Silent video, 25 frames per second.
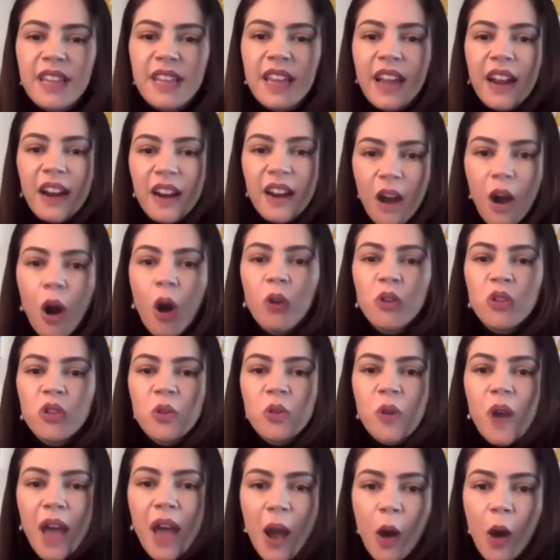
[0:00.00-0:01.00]
They are
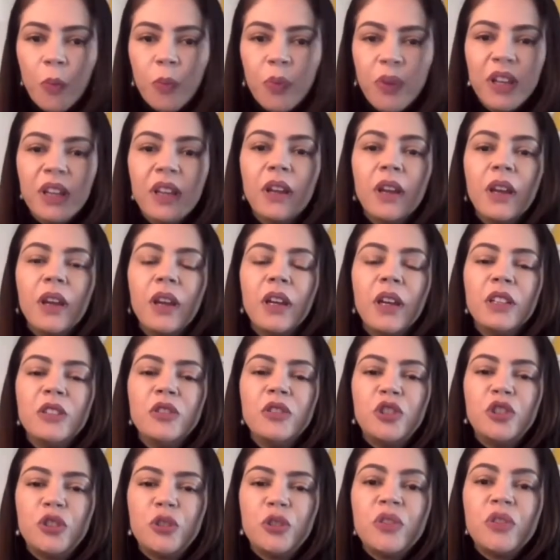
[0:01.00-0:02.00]
also helping
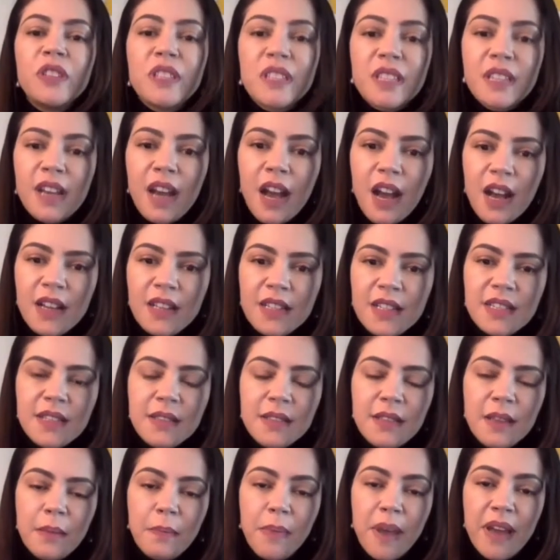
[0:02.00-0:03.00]
to discuss
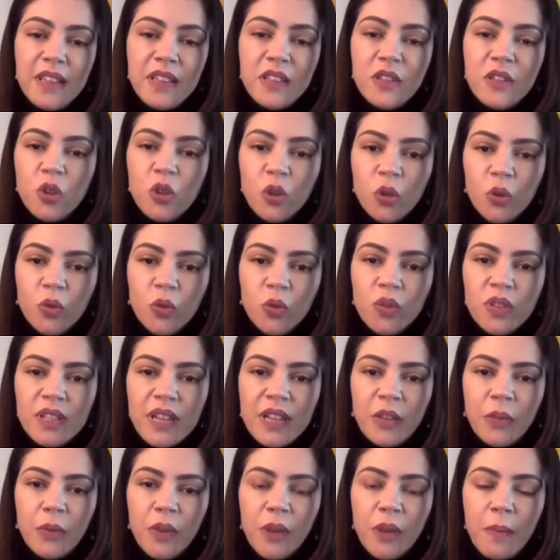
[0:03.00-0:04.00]
the best tools
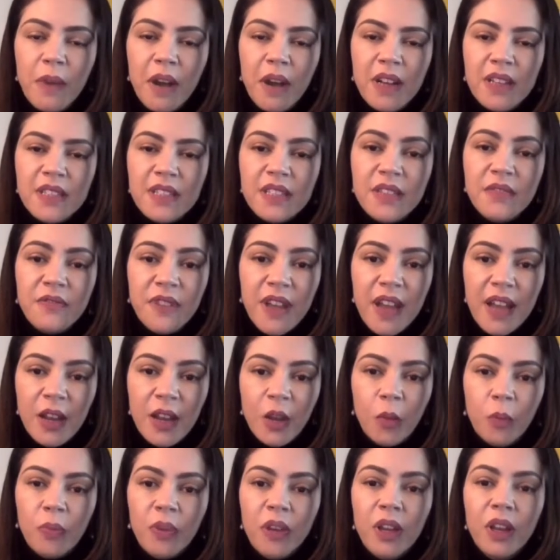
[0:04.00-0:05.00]
that we must
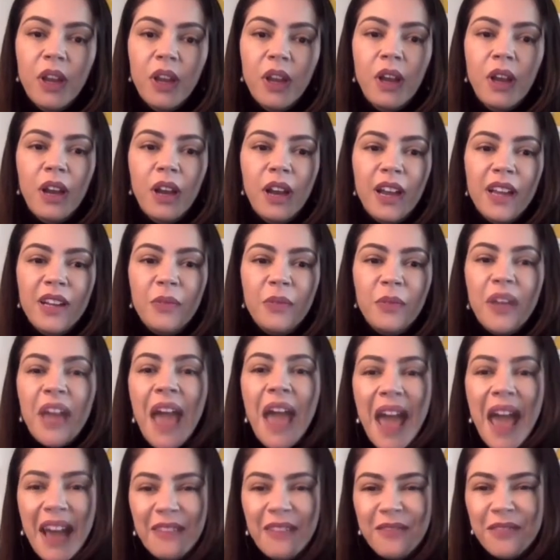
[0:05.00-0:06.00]
develop. And we
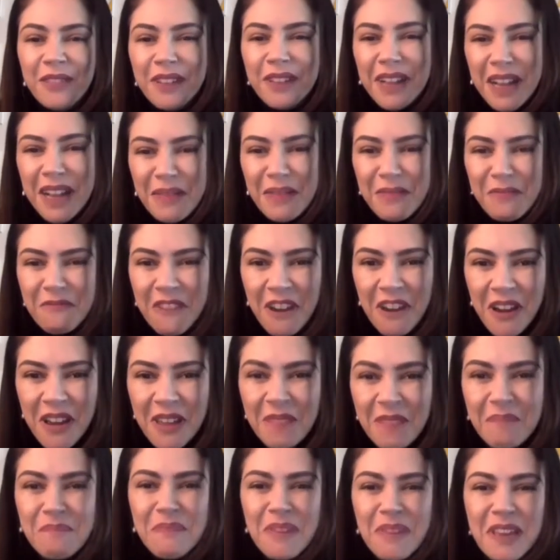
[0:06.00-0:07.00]
have a
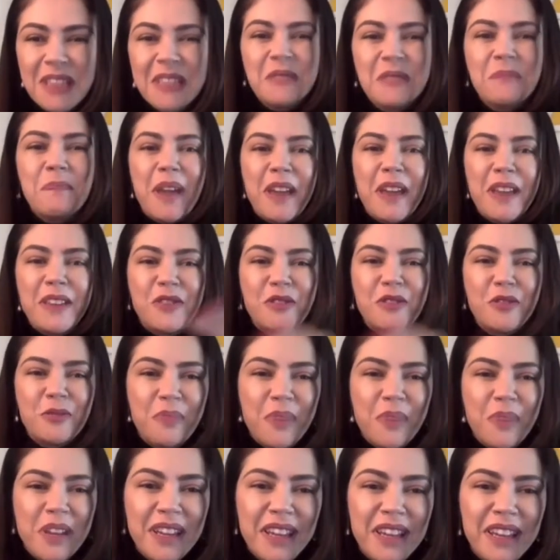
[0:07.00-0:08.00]
very big space to
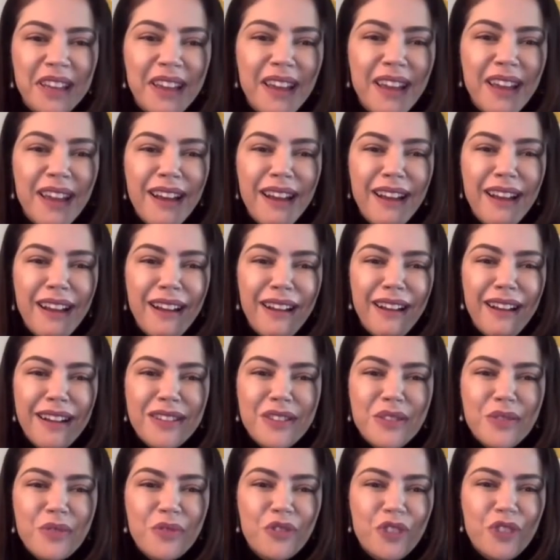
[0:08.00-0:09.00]
bring uh,
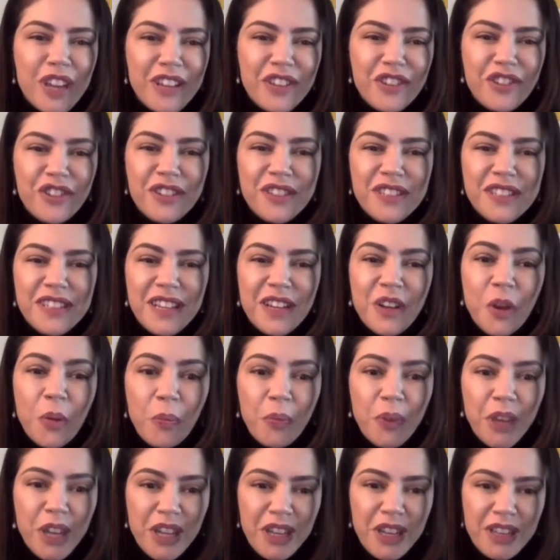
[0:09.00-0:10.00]
suggestions and
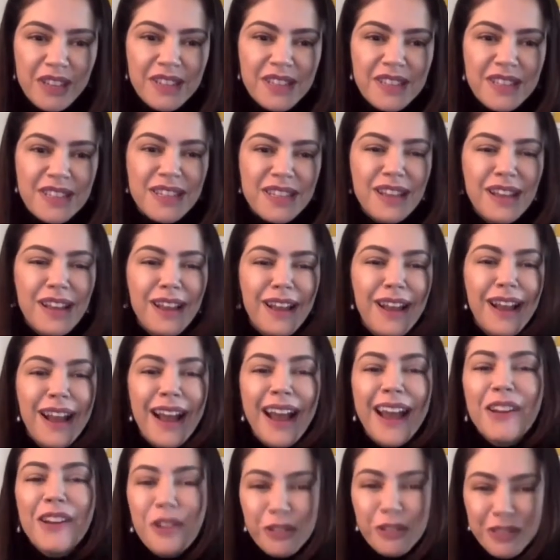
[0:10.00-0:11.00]
opinions.
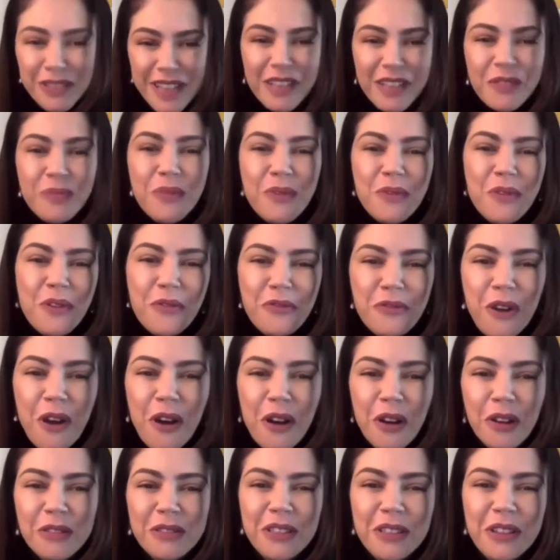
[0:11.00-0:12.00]
I know that we will
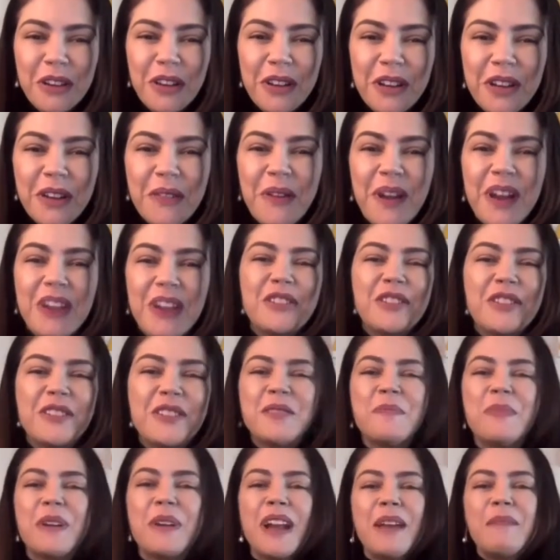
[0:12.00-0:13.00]
follow the other
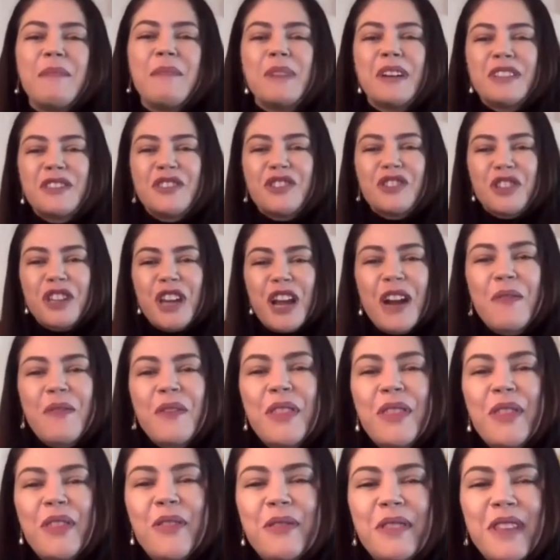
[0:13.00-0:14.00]
questions, but I must share
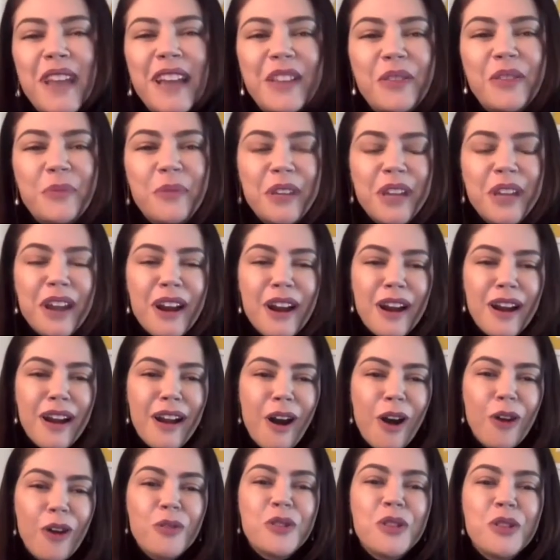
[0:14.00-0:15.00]
with you that we are
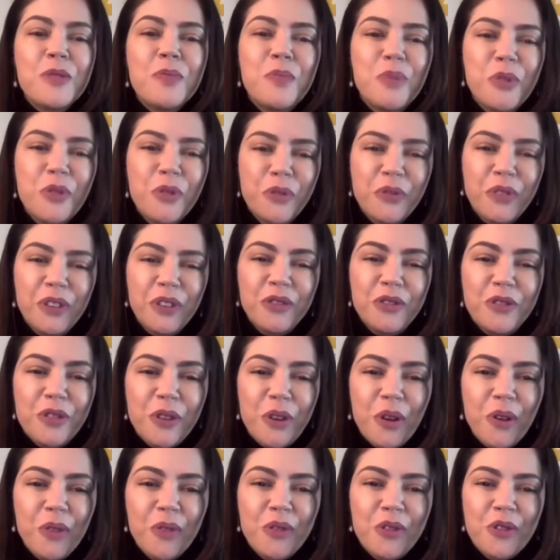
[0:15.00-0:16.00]
also improving
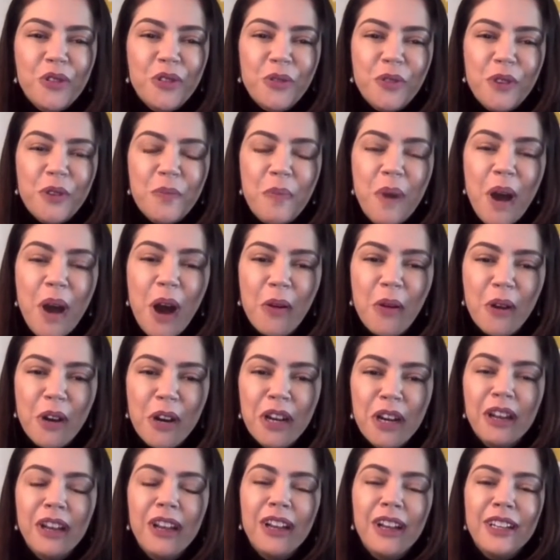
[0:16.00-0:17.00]
tools to
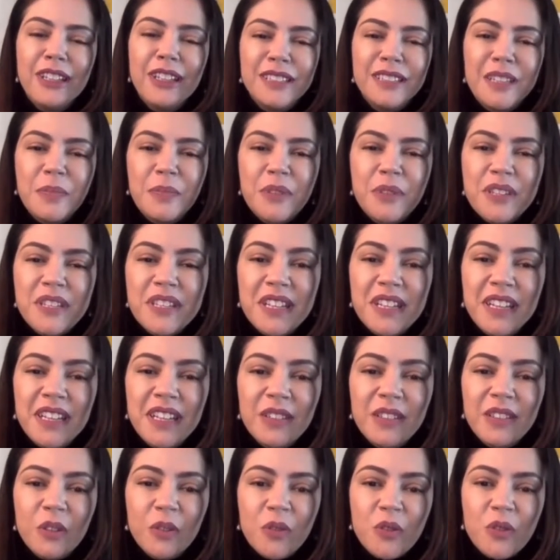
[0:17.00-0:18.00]
empower the
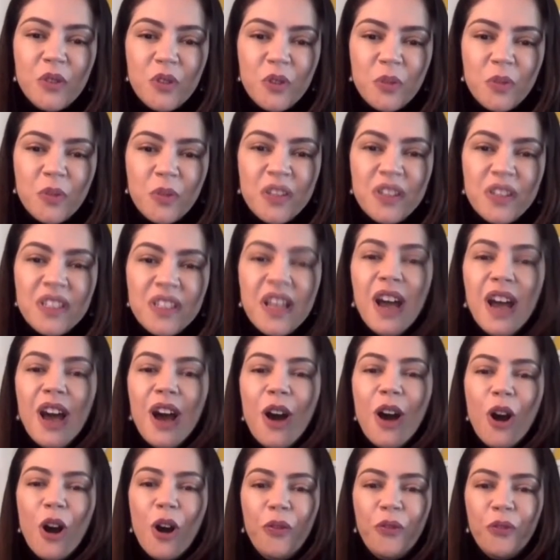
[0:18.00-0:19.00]
Brazilian consumers
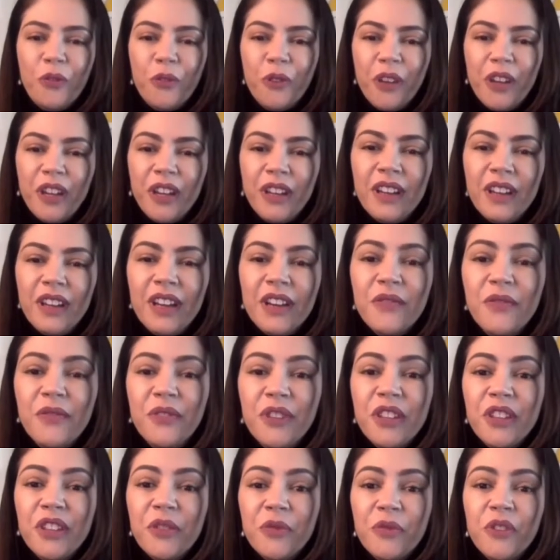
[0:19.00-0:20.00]
offering uh,
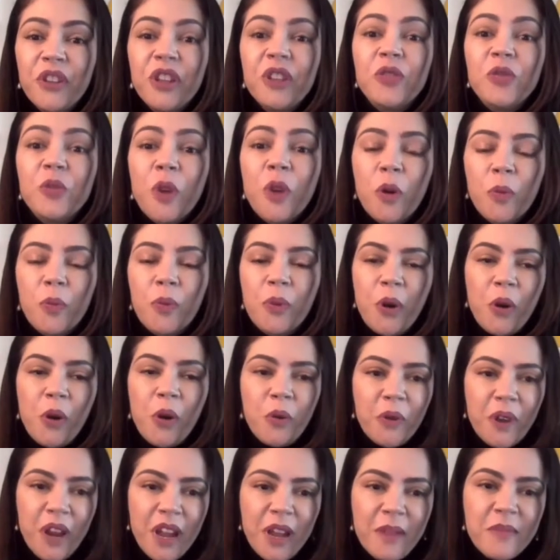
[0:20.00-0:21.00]
virtual
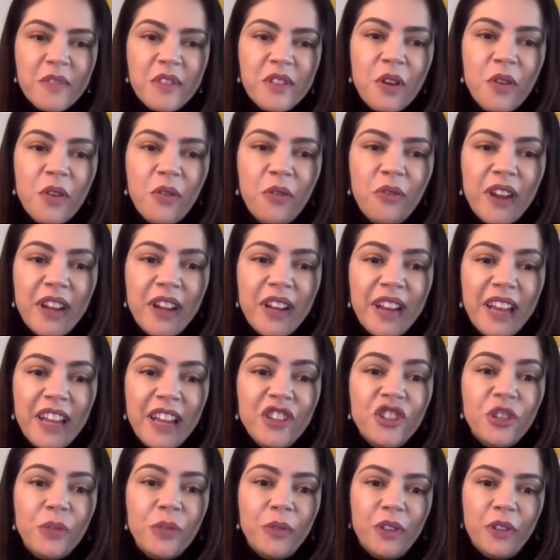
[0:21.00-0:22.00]
programs on
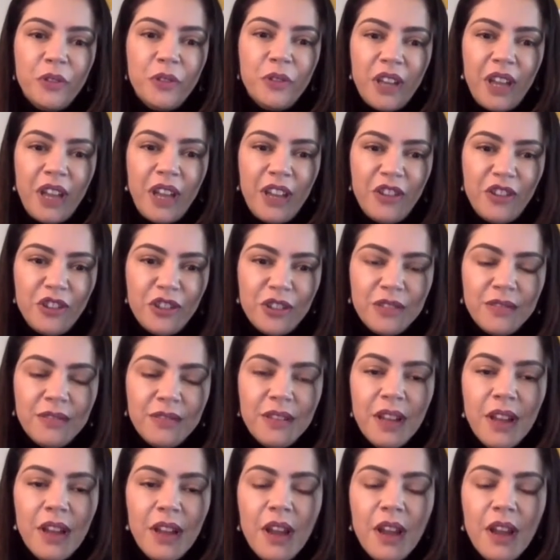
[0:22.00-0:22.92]
financial education.